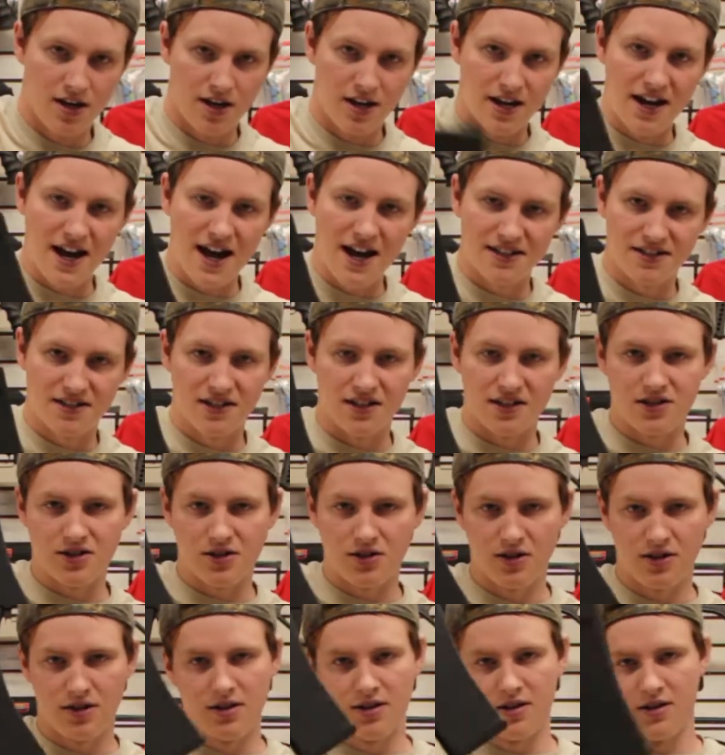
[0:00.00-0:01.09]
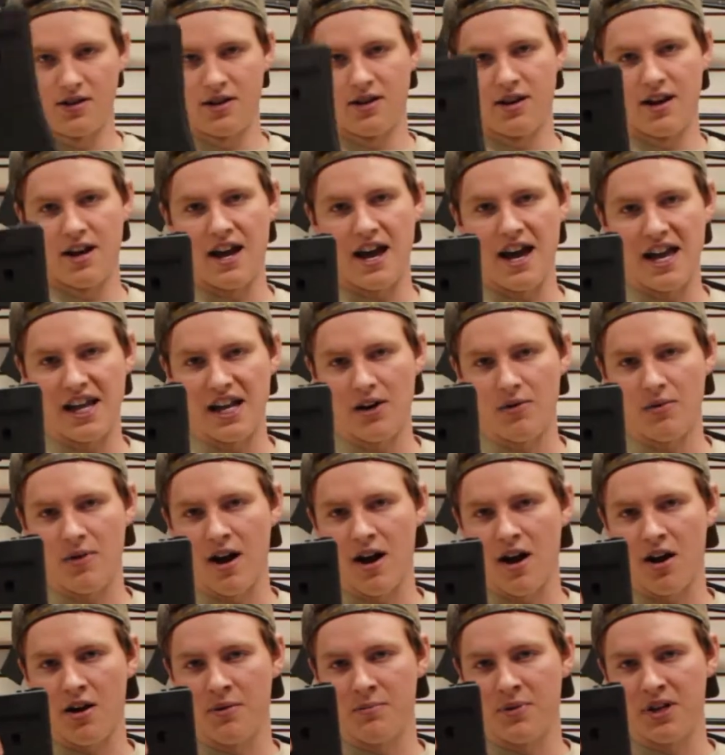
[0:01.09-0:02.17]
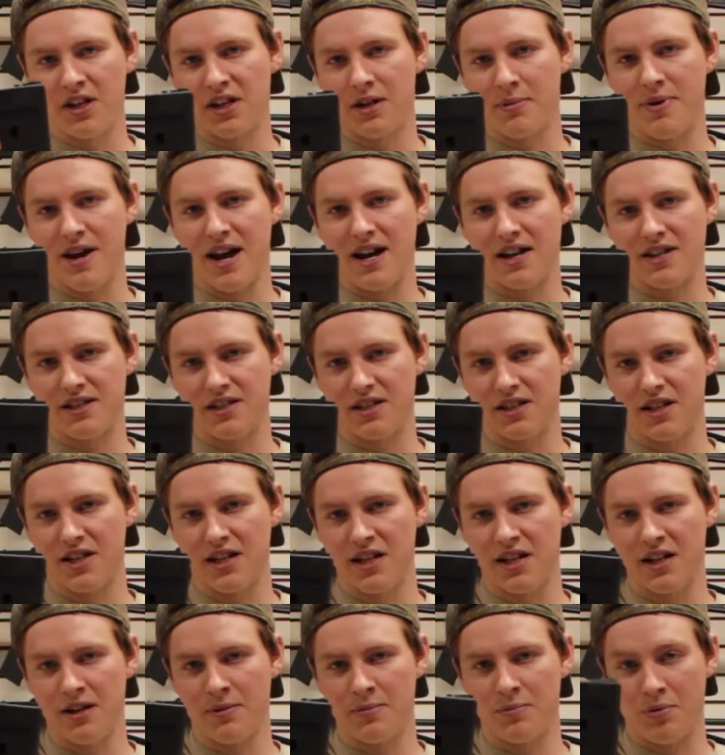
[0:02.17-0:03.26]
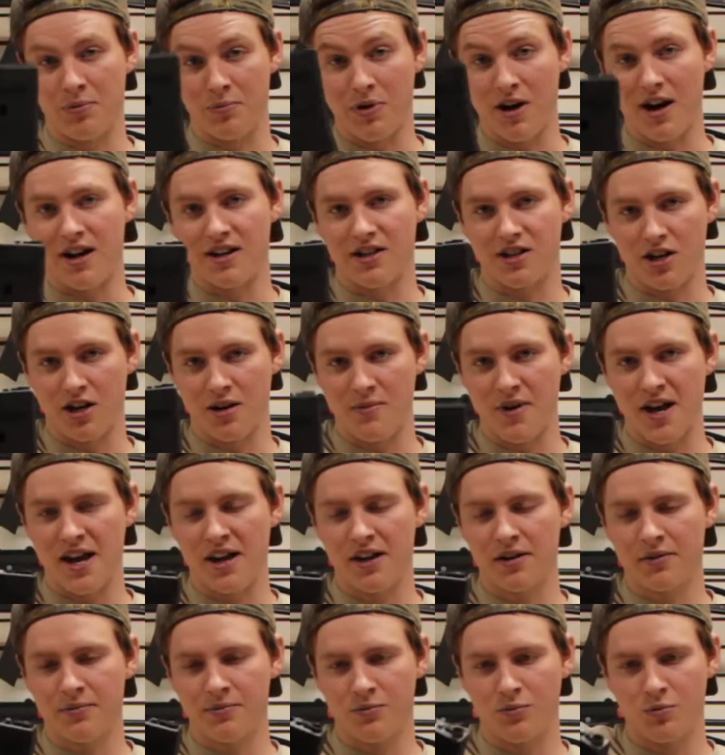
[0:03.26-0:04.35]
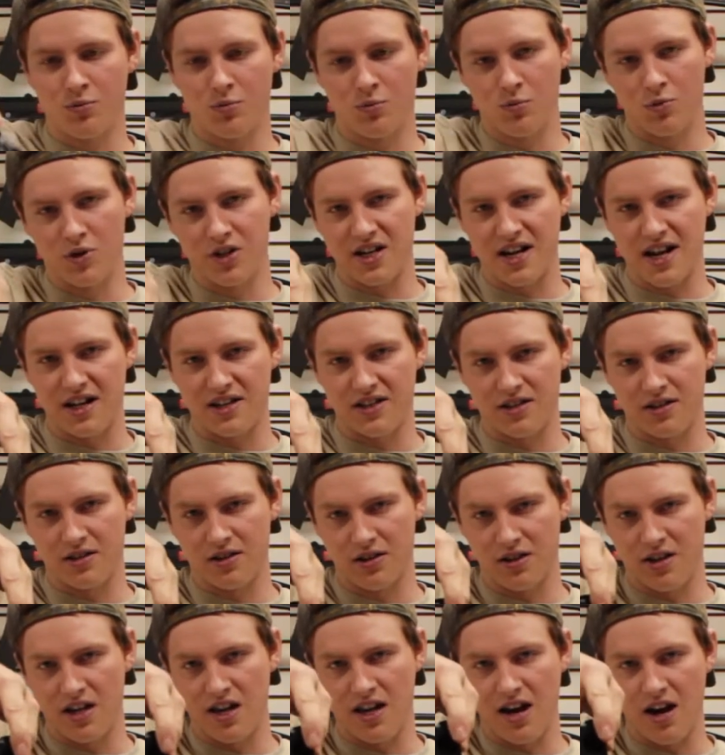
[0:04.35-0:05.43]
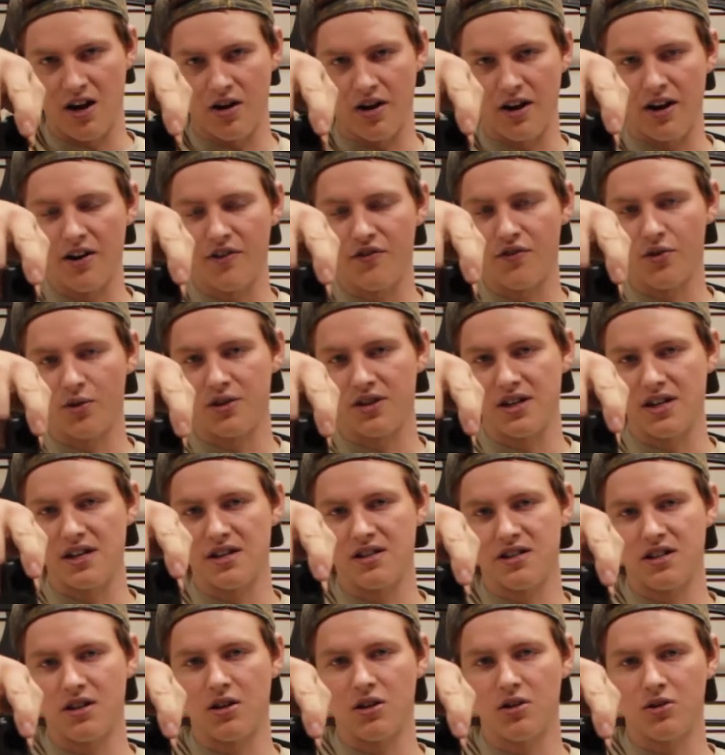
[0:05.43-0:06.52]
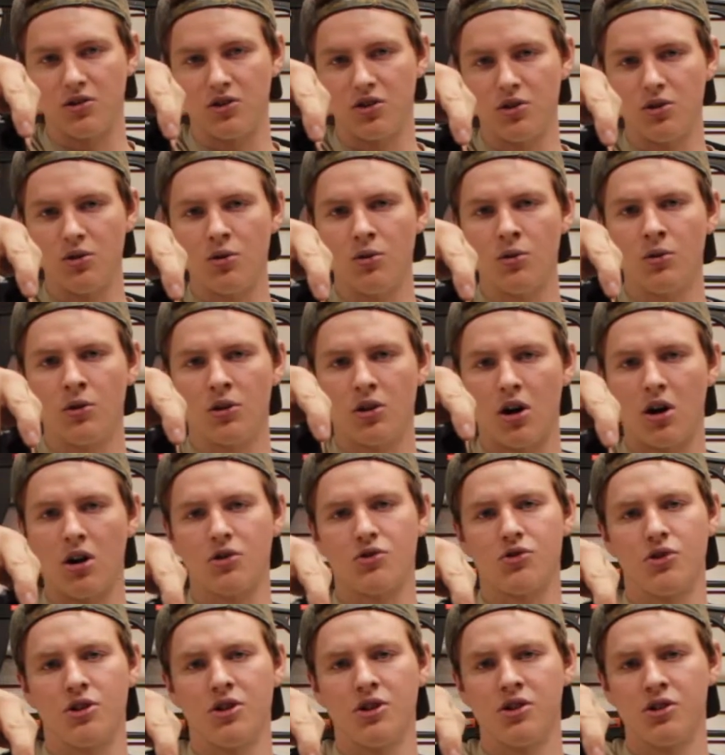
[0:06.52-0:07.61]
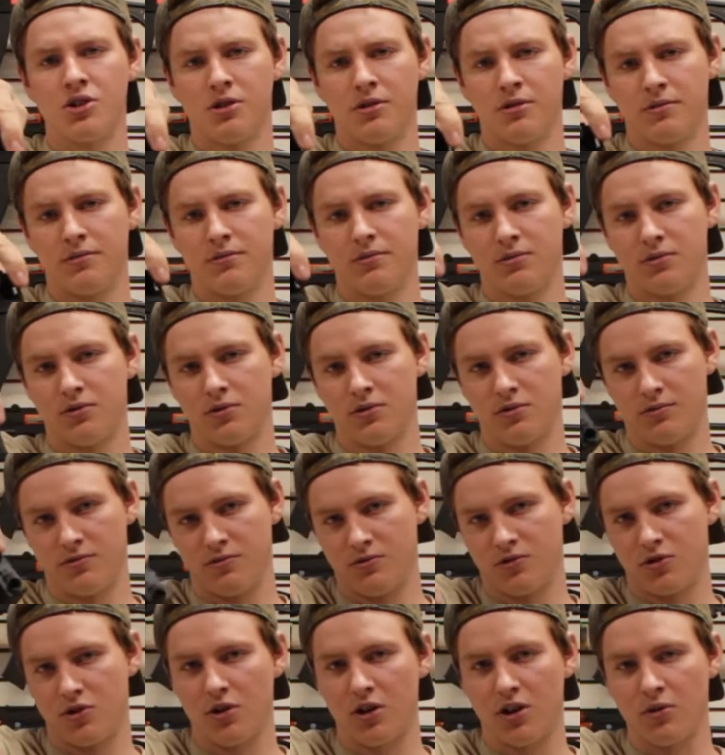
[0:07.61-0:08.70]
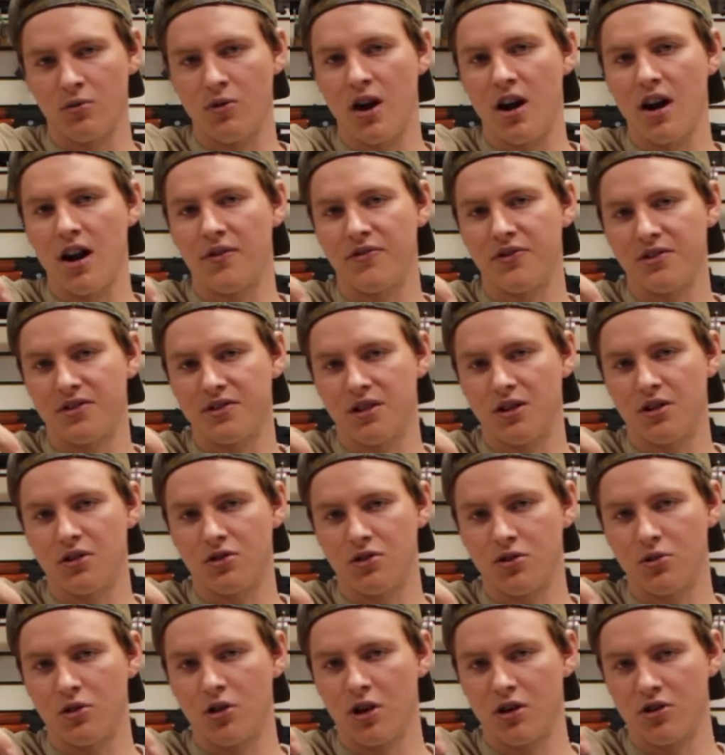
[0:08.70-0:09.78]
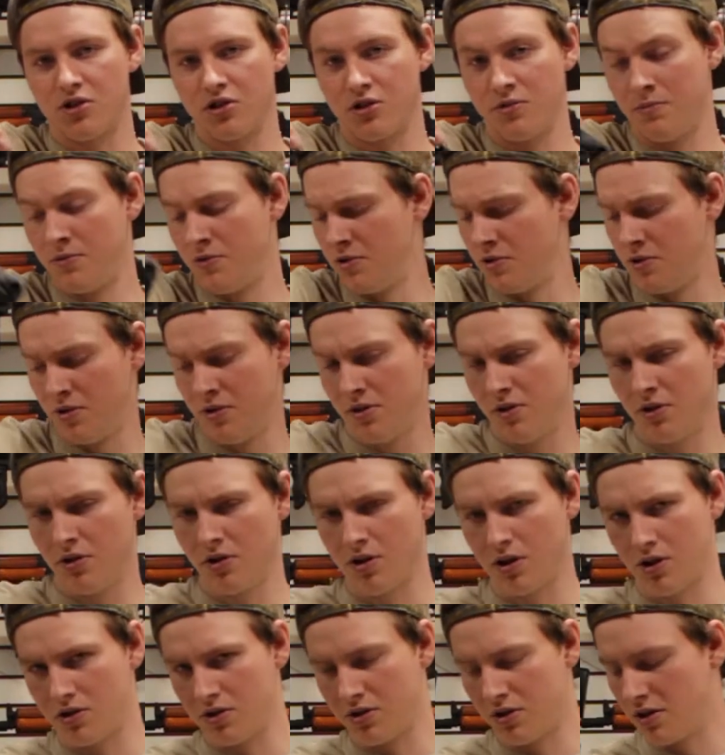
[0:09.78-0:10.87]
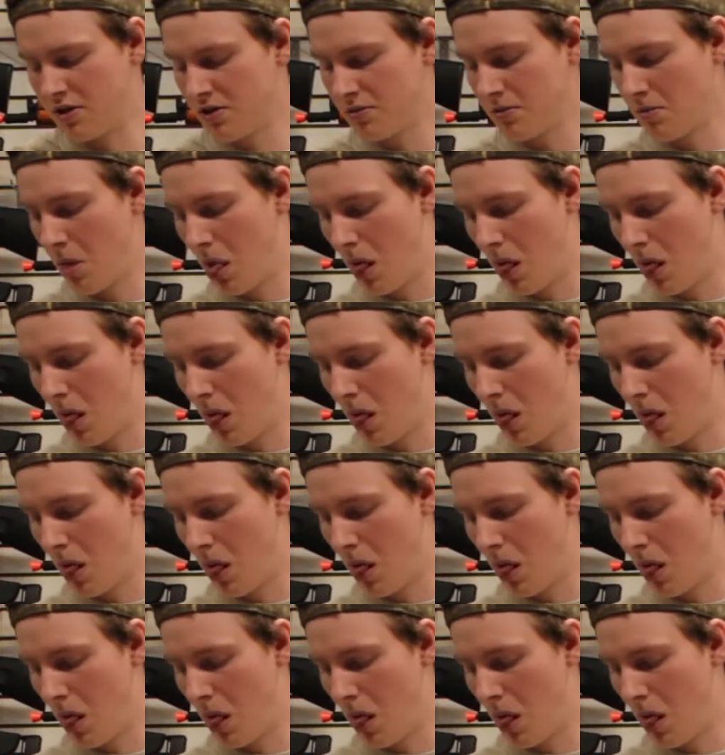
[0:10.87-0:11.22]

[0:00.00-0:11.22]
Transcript: It has its 80 round mid-capacity proprietary mag, which has the area for the CO2 cartridge, so it can run off the CO2 cartridges.